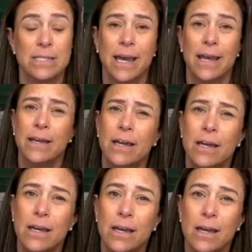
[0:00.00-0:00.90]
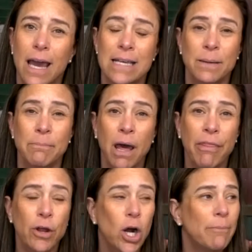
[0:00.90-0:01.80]
And as a
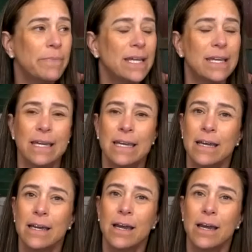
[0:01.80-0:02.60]
mother, I'm thinking,